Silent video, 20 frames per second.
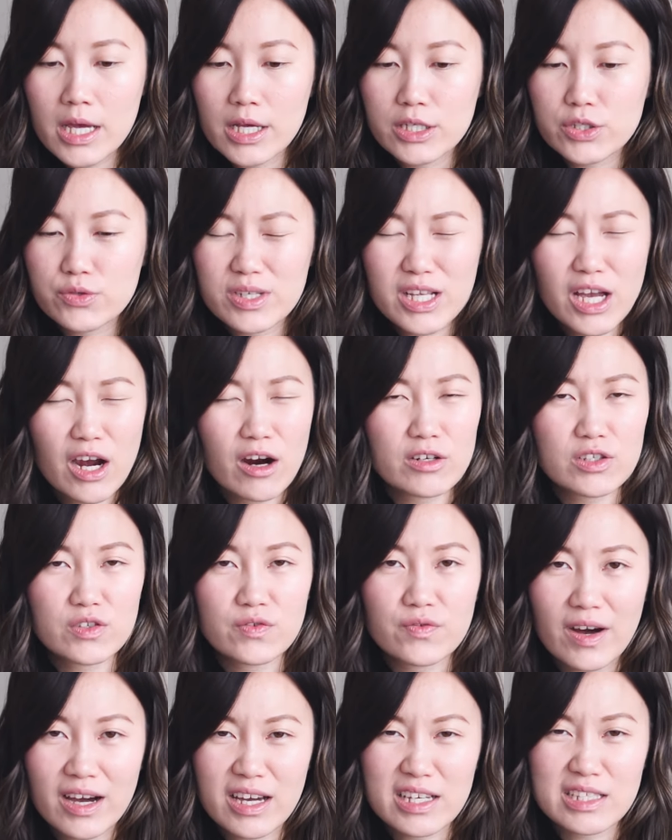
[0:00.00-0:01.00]
it's really hard to
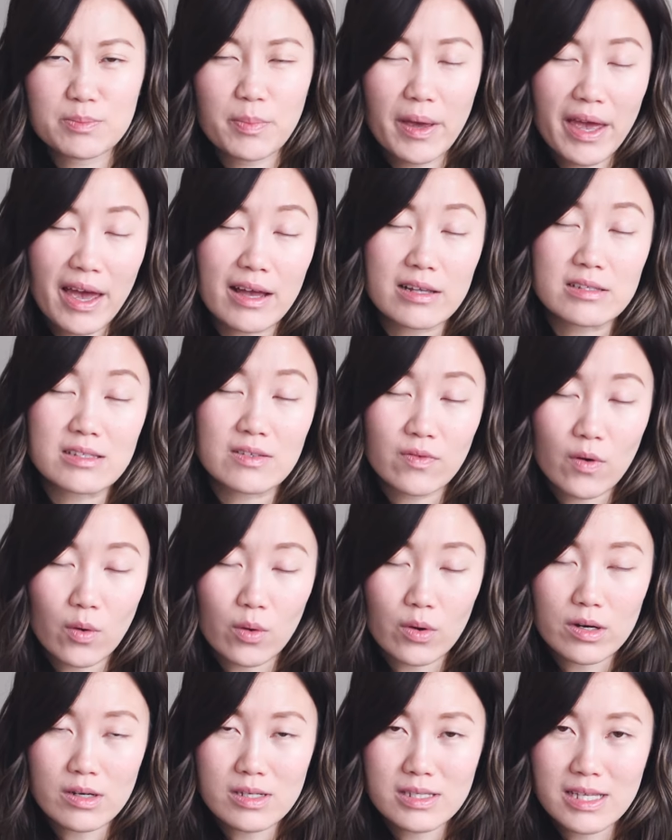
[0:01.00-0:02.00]
find pants, of
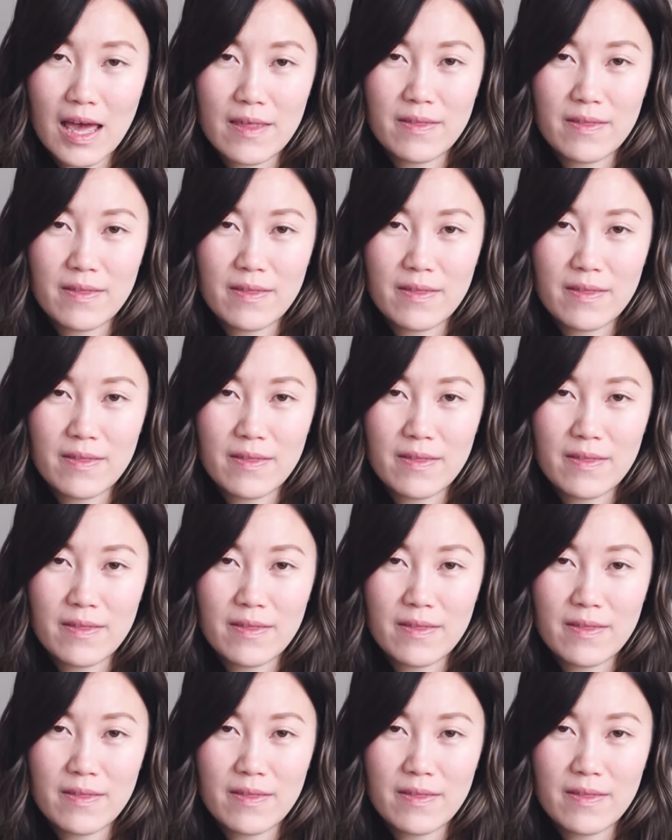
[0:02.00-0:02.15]
course.